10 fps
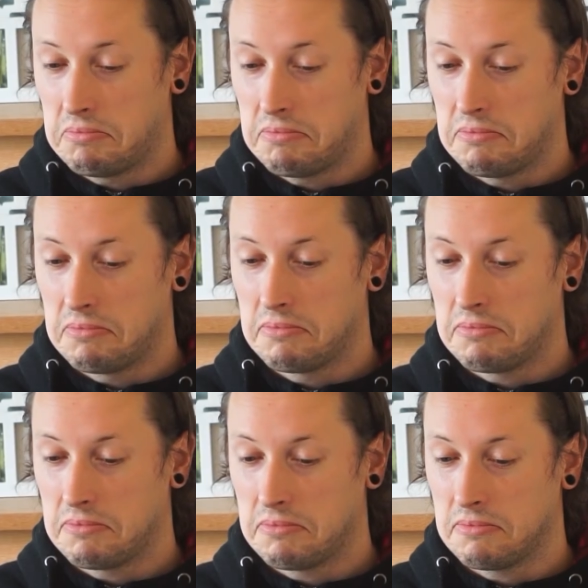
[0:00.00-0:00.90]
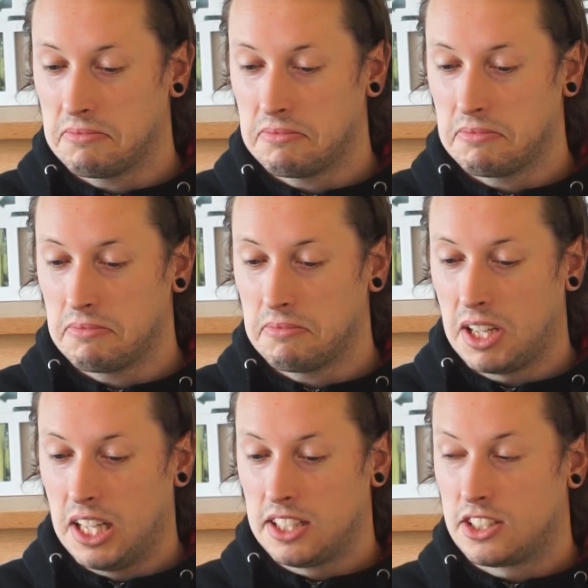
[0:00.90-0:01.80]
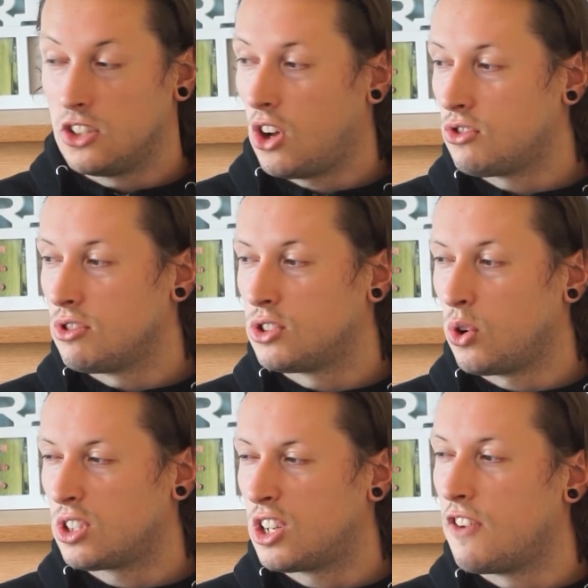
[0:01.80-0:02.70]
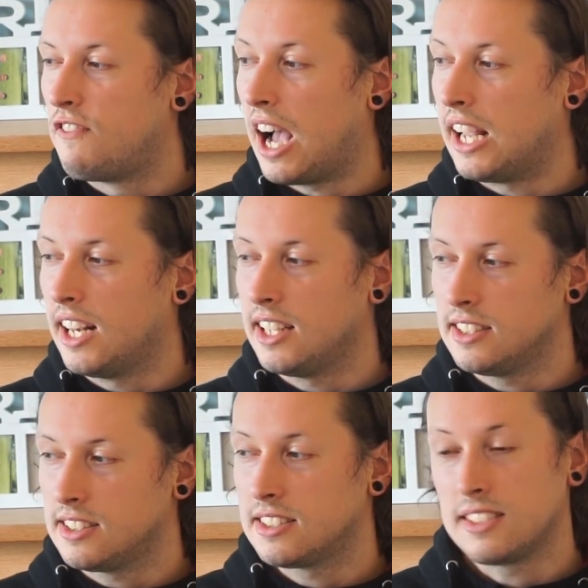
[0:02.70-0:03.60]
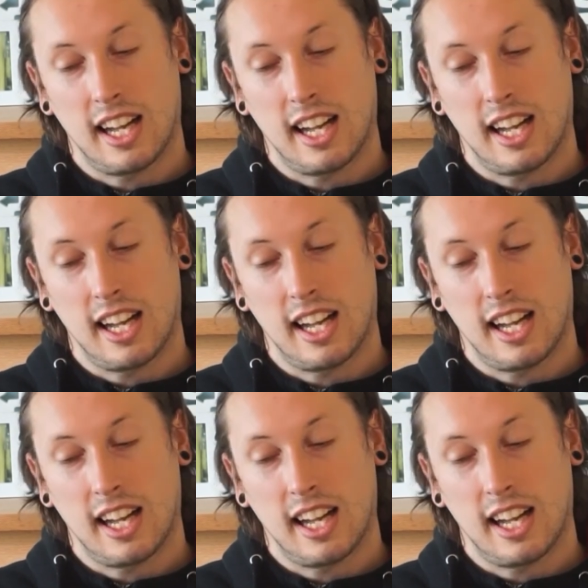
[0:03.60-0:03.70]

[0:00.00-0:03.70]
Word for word: To not resort to violence.